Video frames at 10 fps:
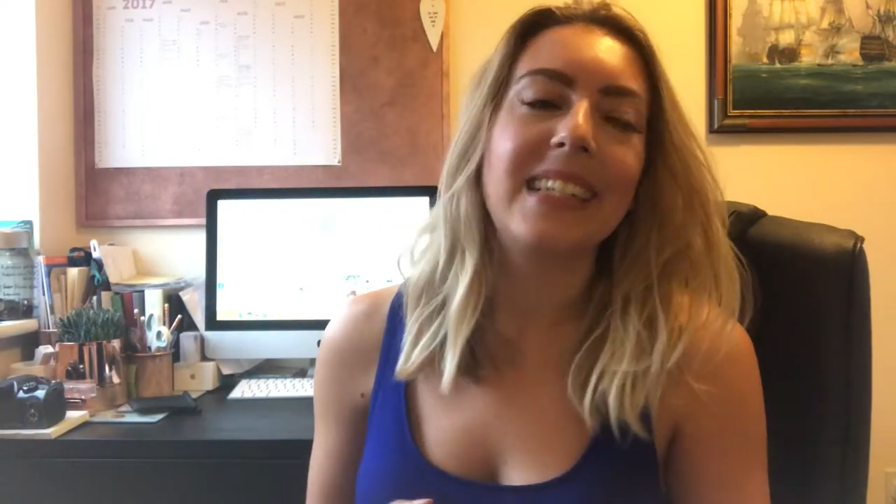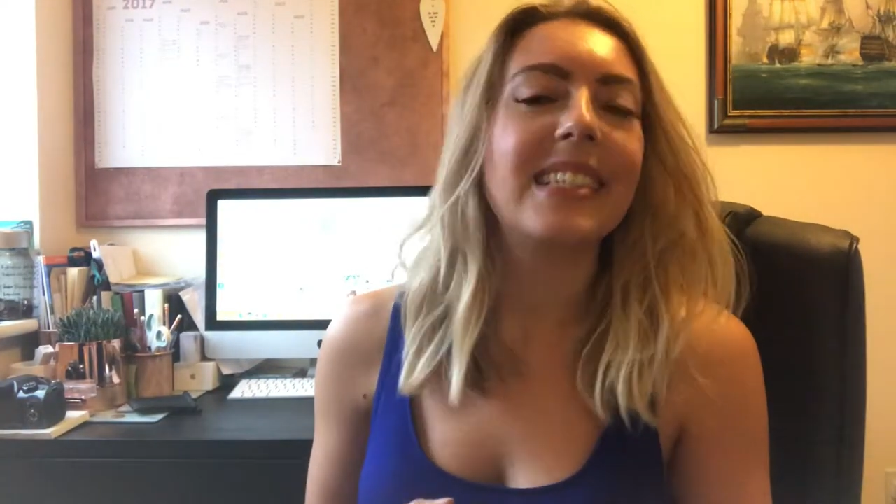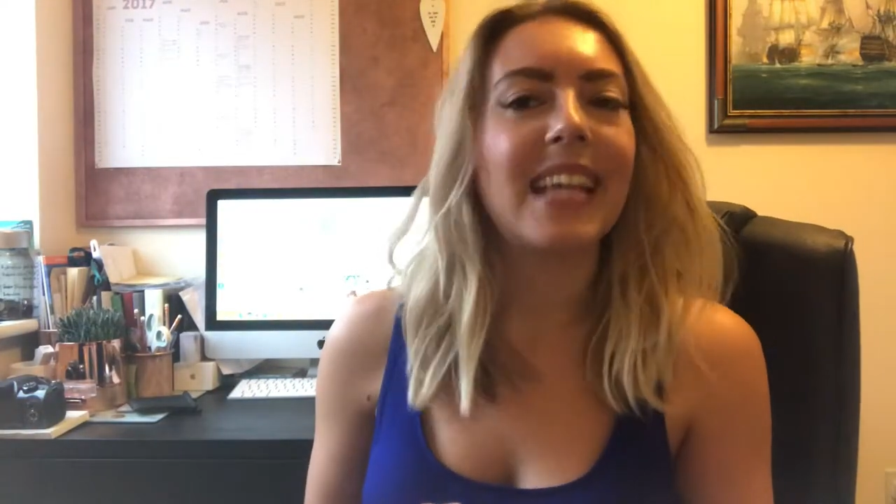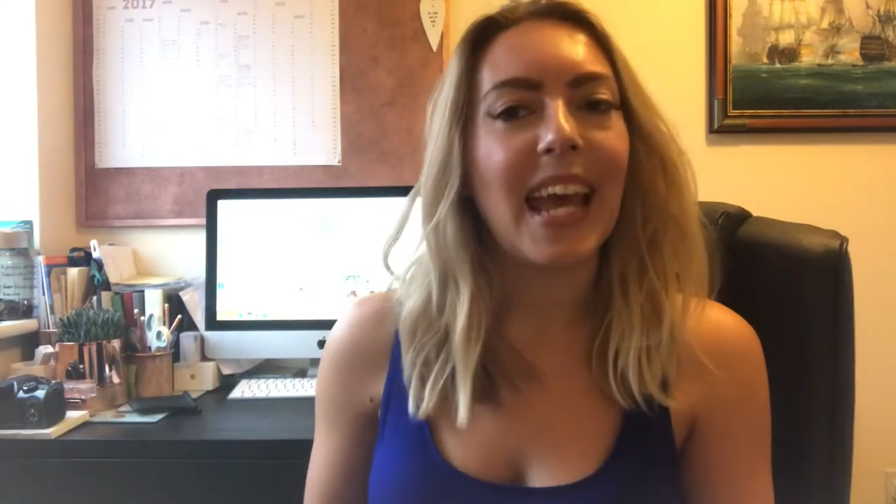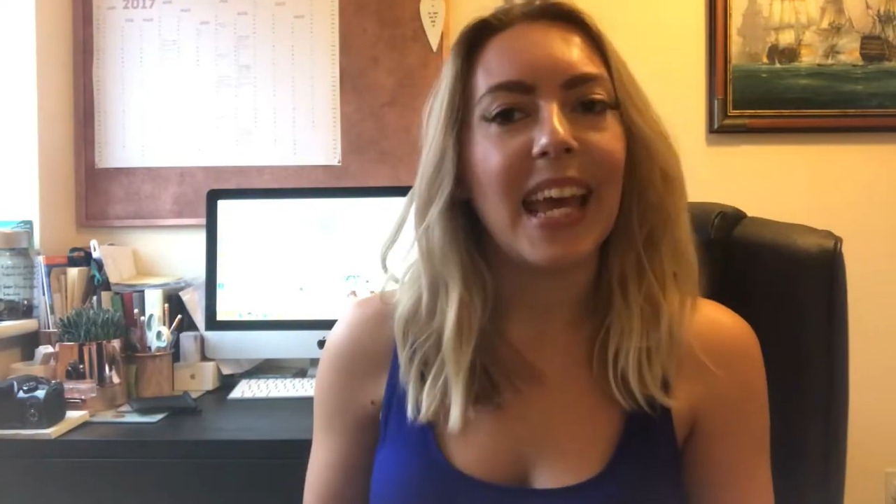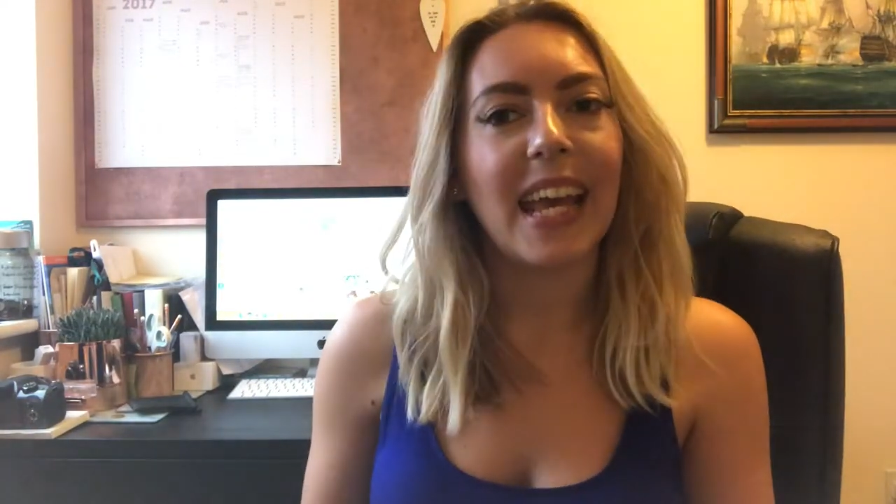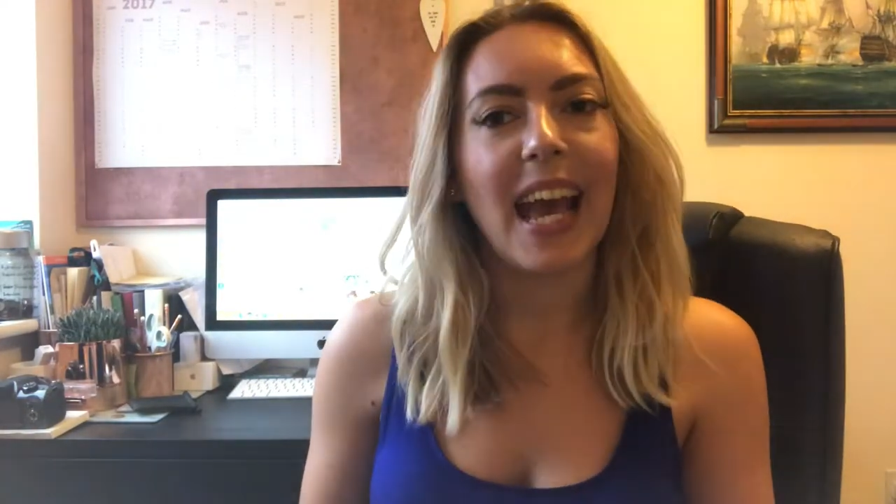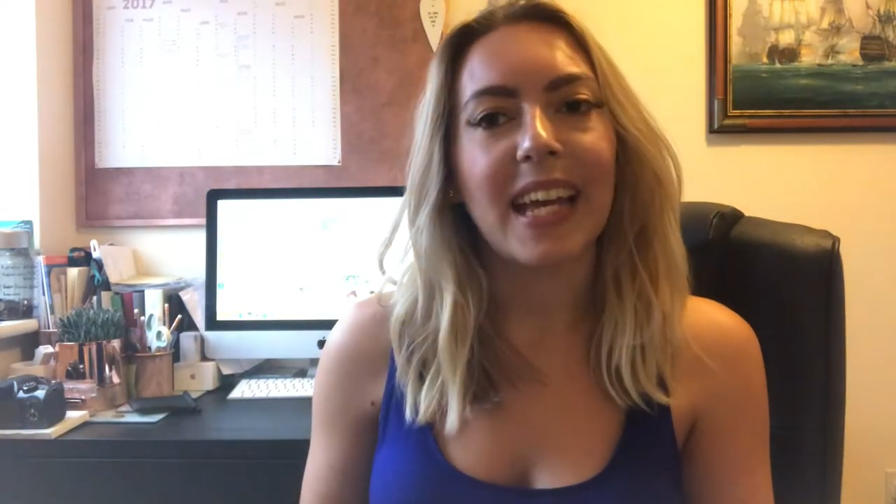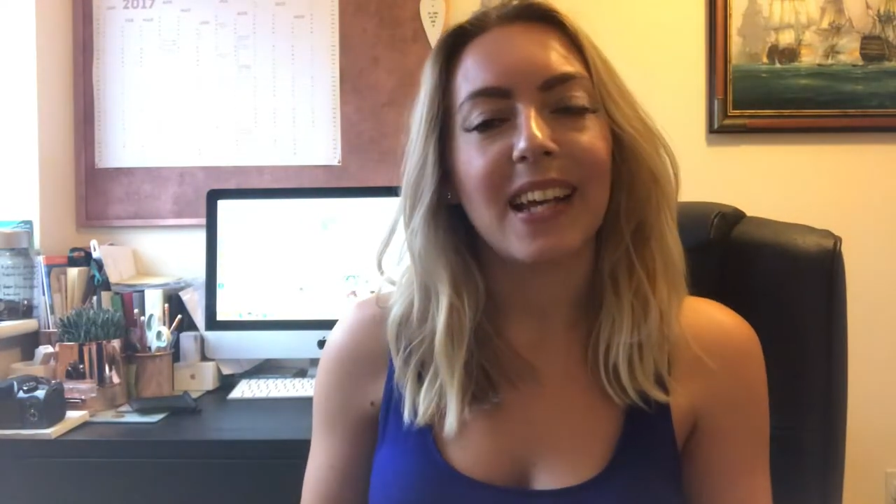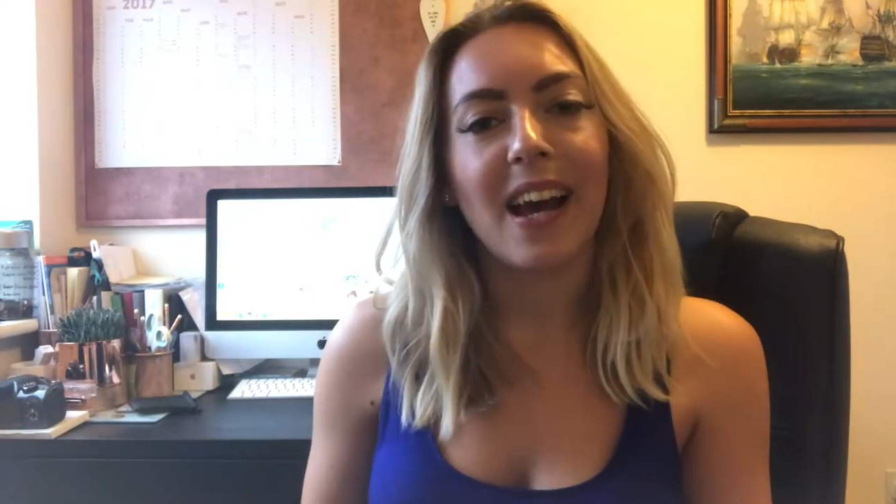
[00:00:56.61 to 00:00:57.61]
saying,
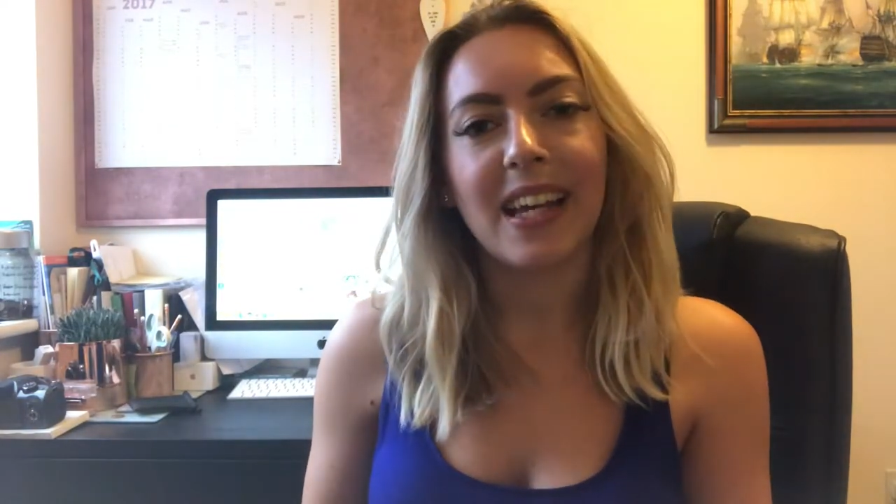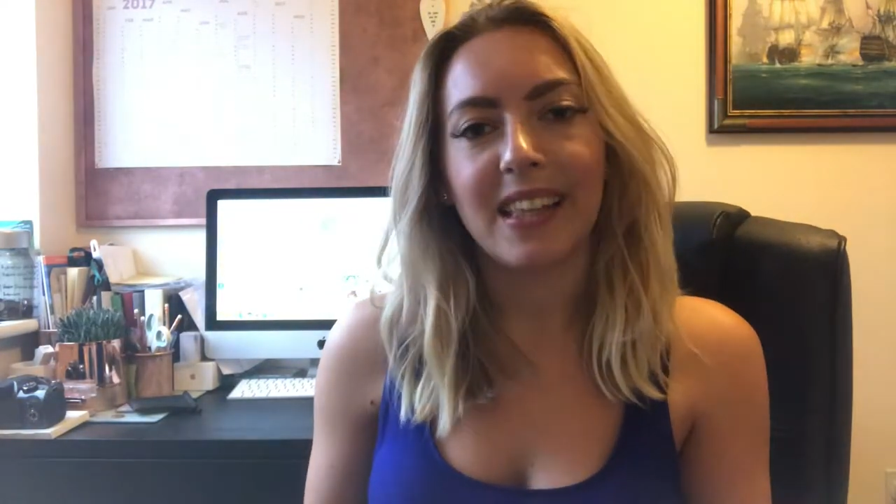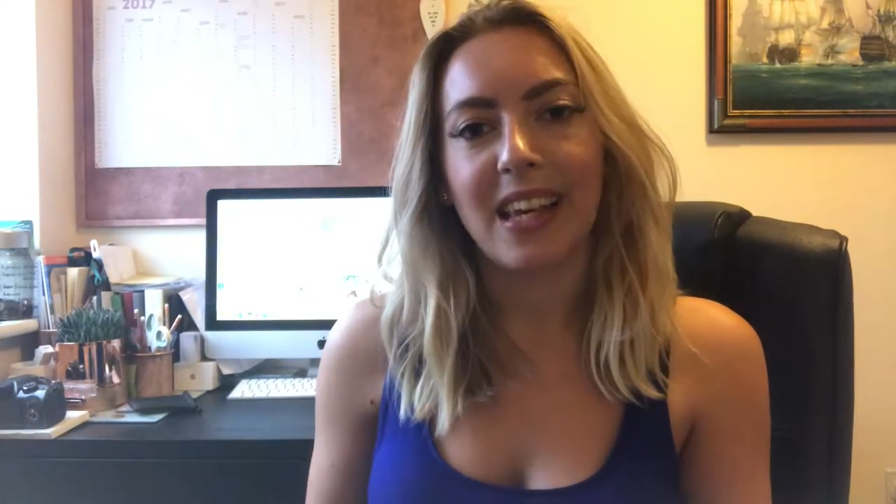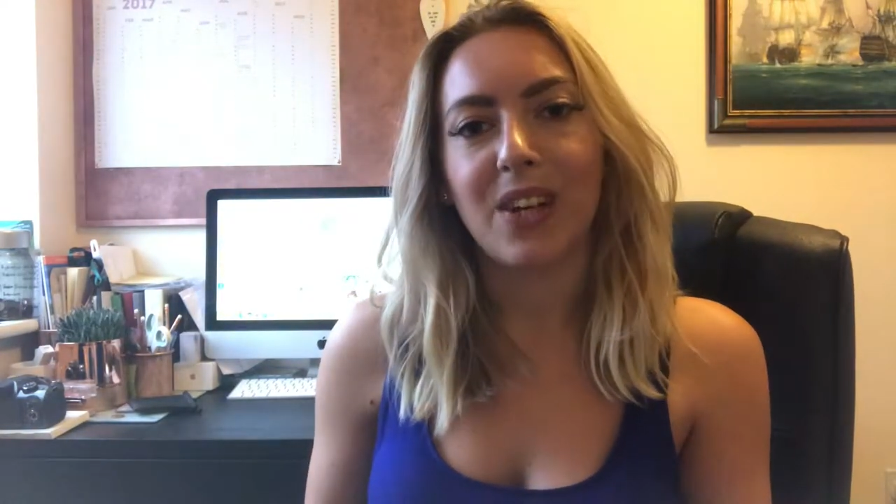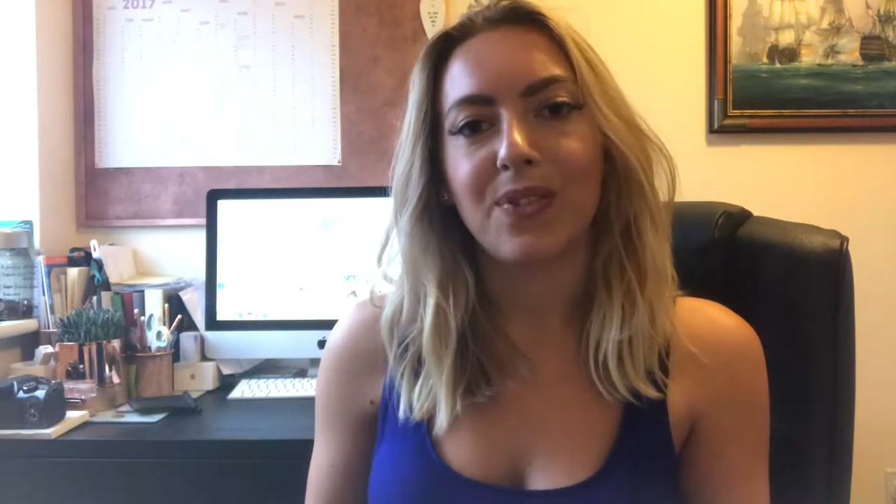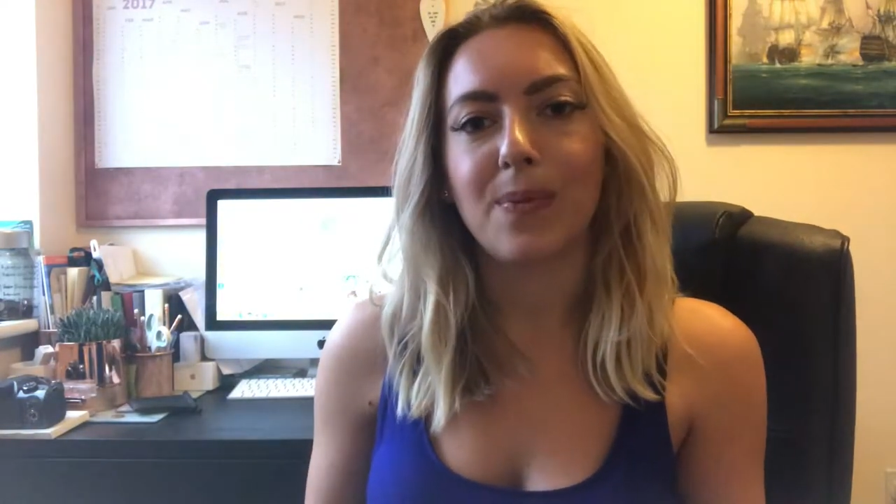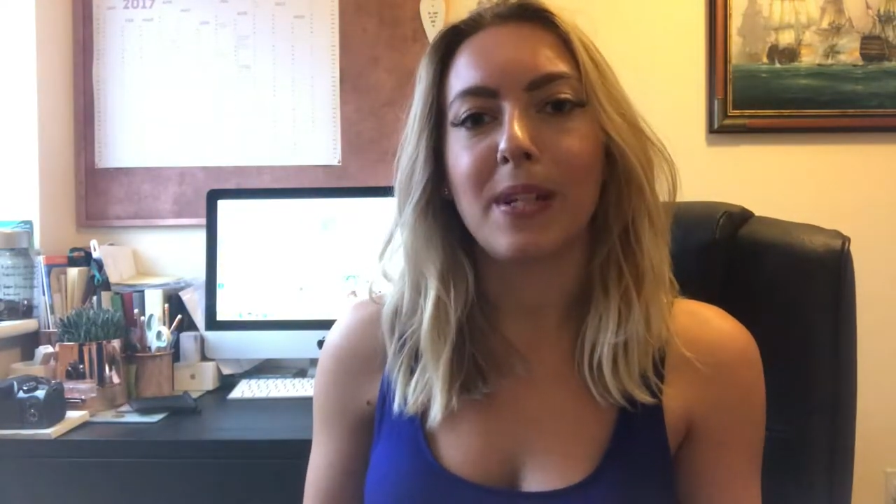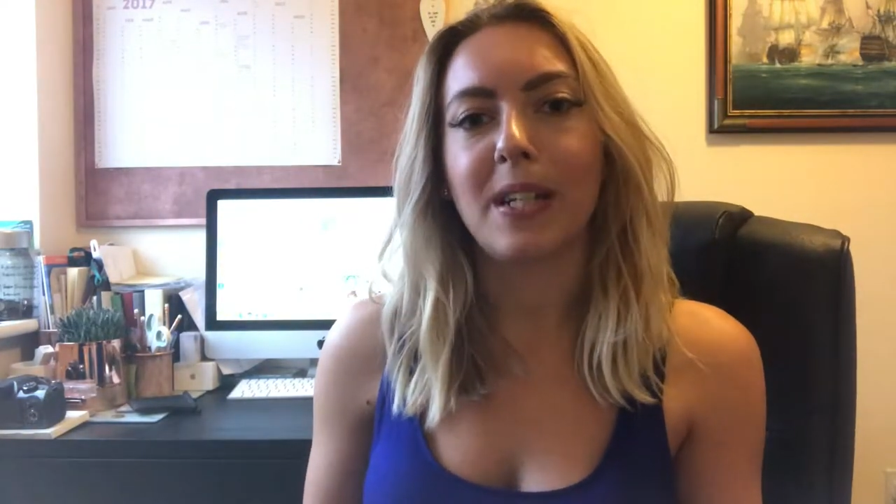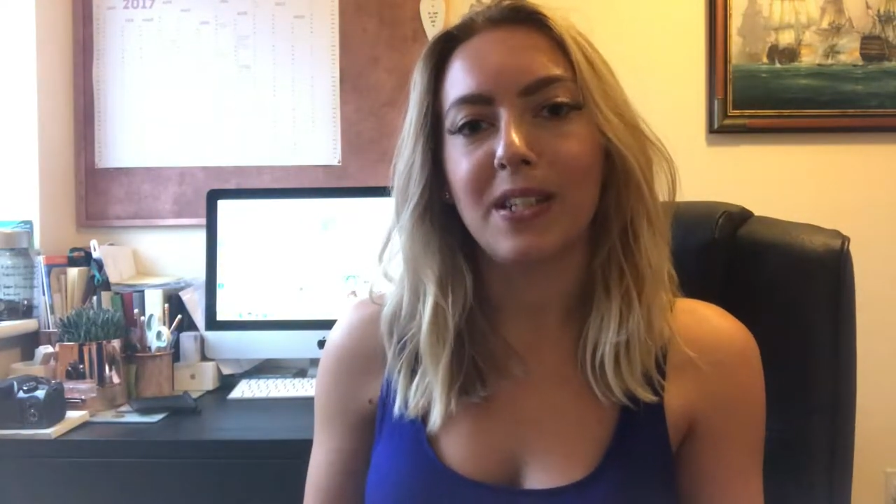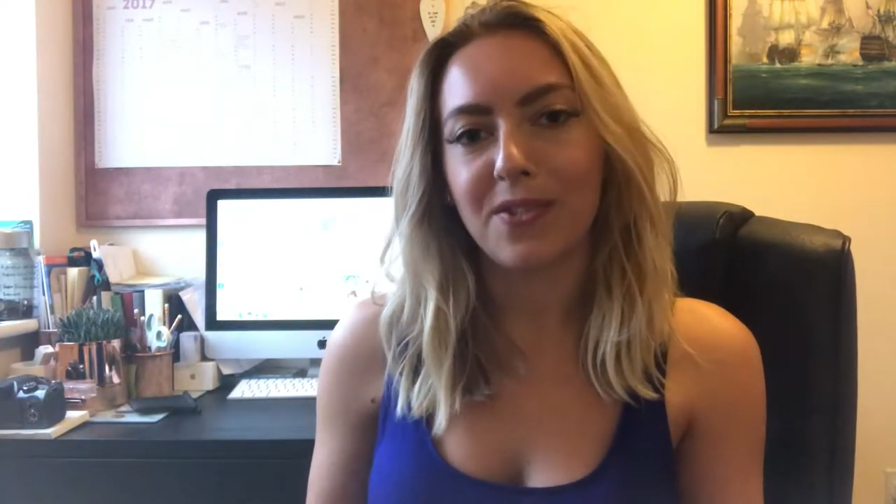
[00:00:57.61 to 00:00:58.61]
and I think from
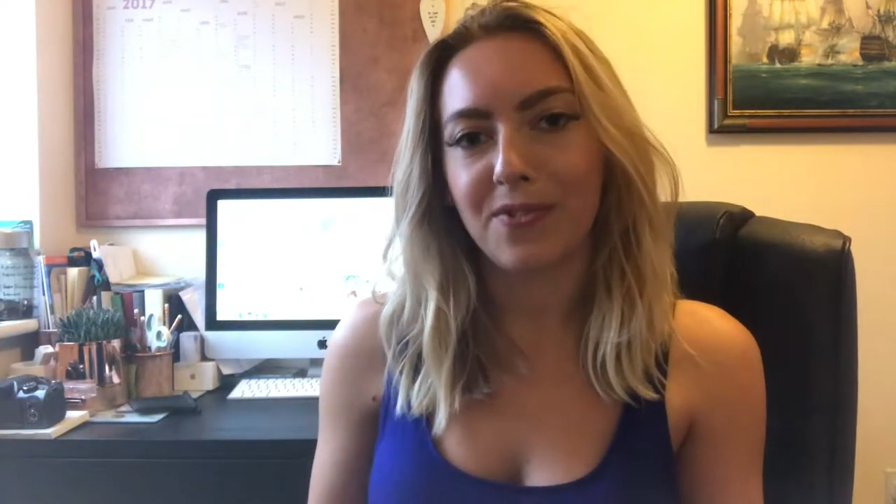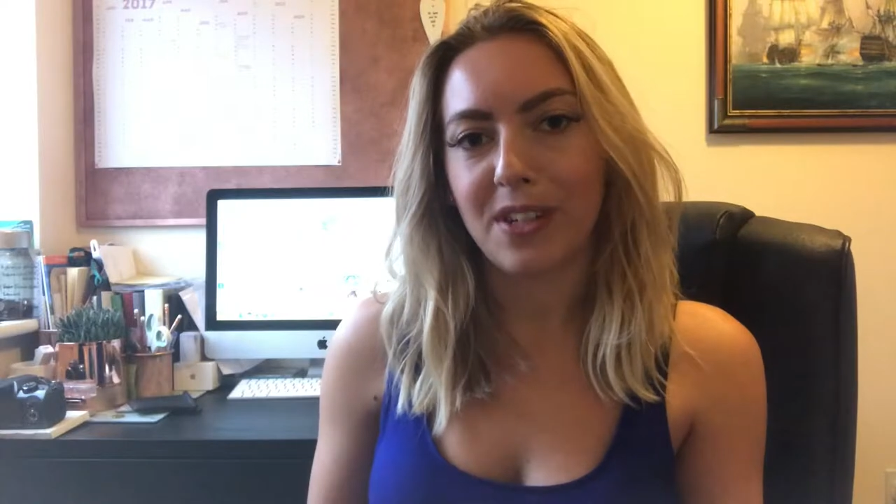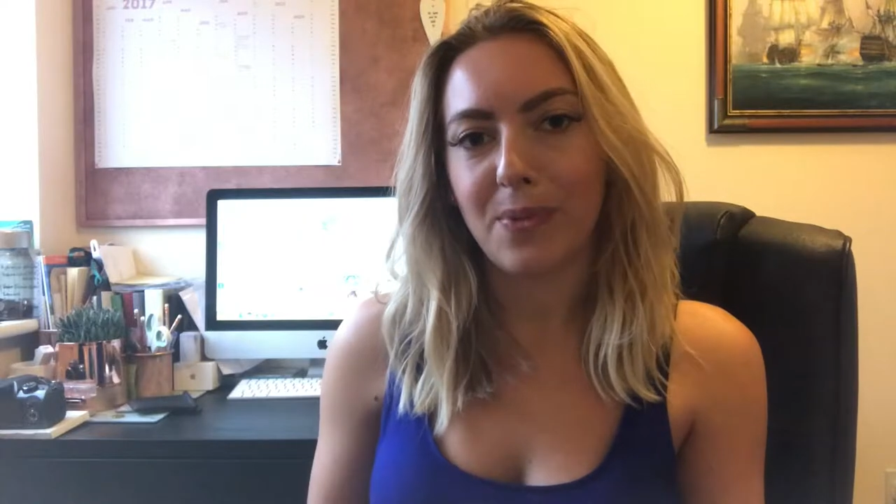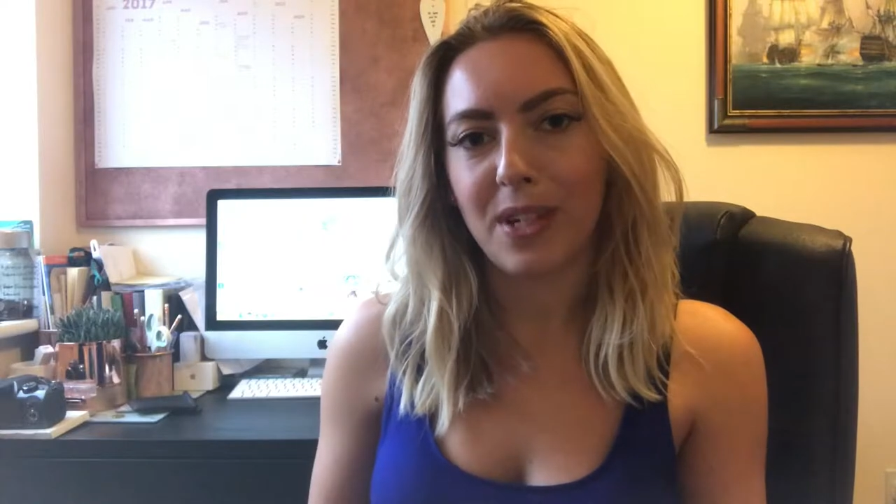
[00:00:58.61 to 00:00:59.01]
a gluten-free,